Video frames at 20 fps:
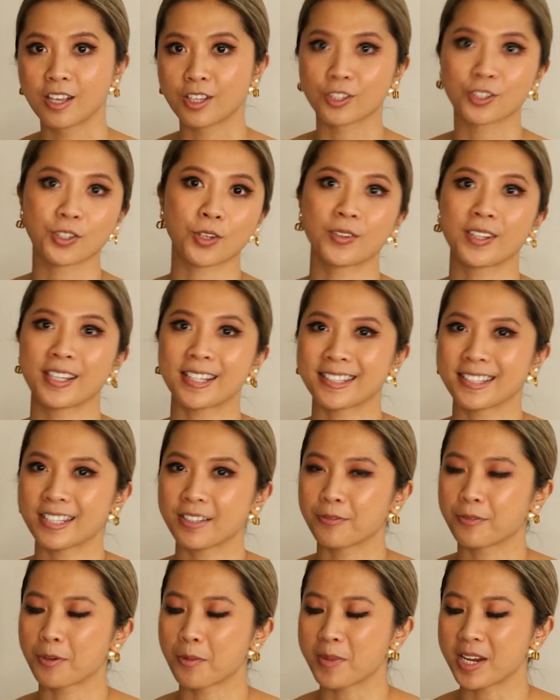So that's
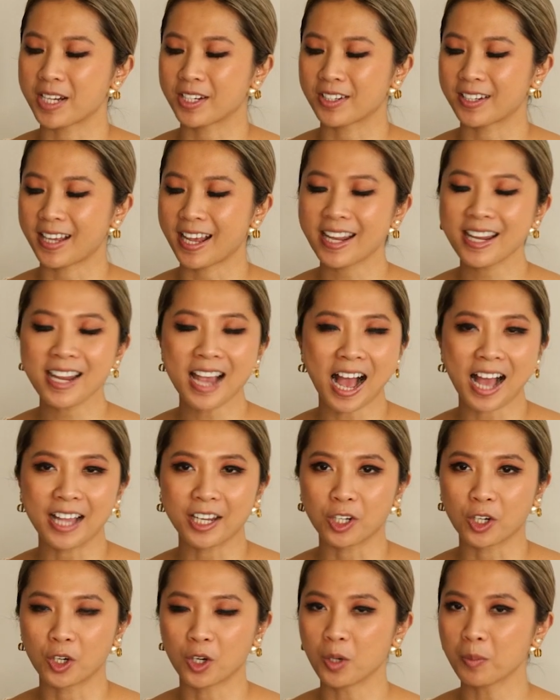it from me today. I
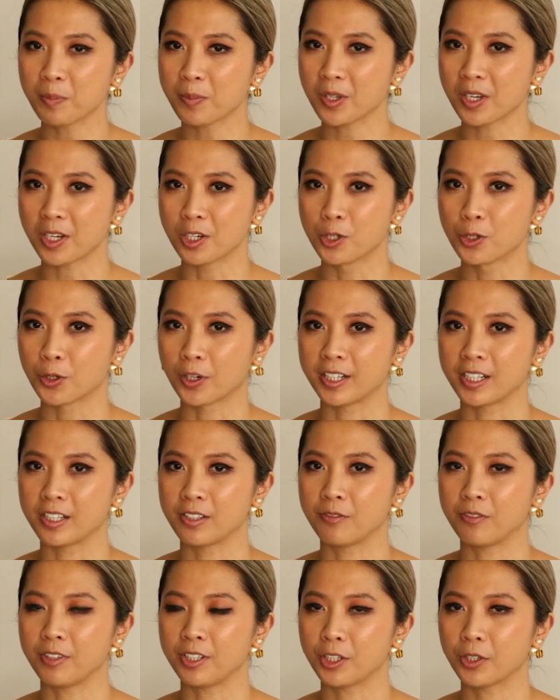hope you enjoyed
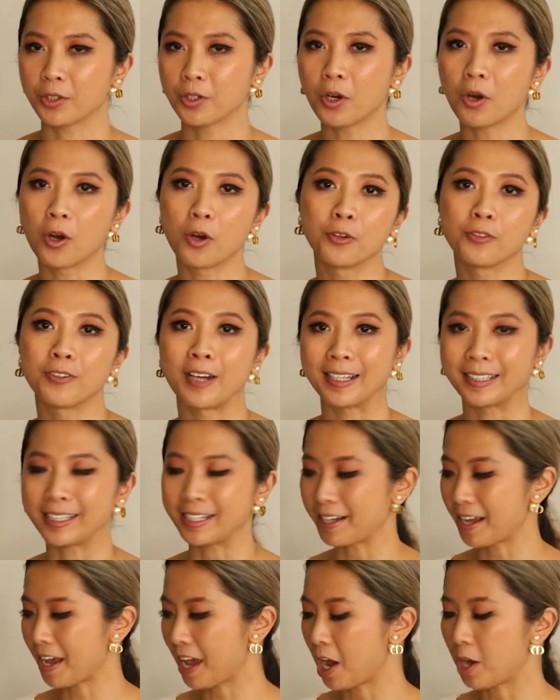this video or find
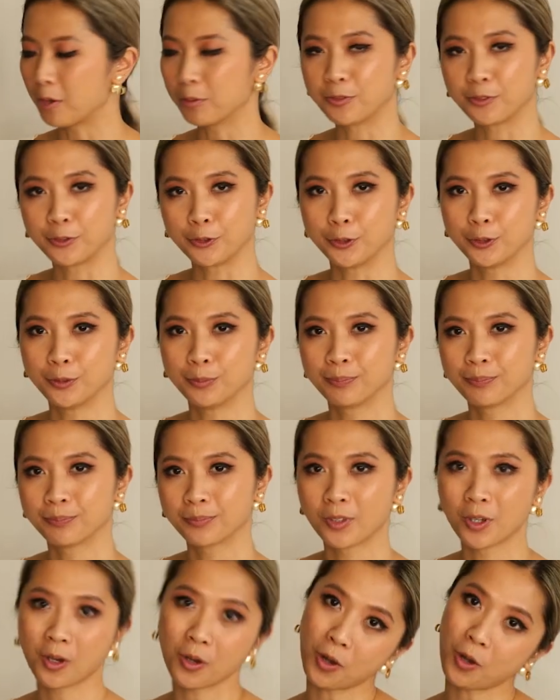it helpful
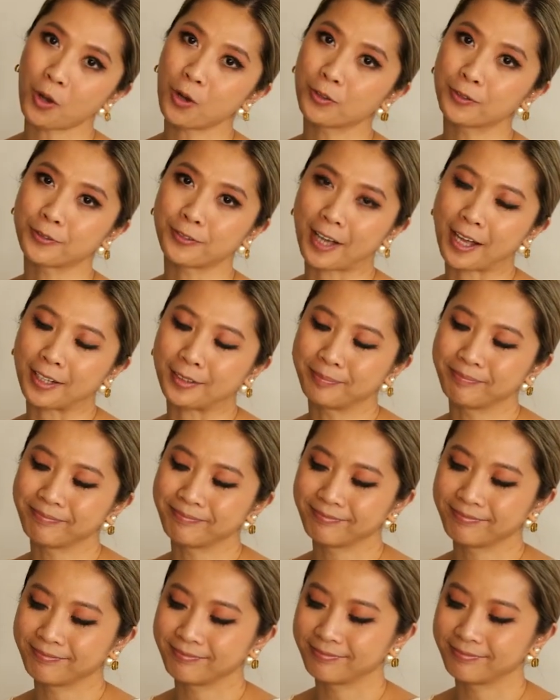or fun.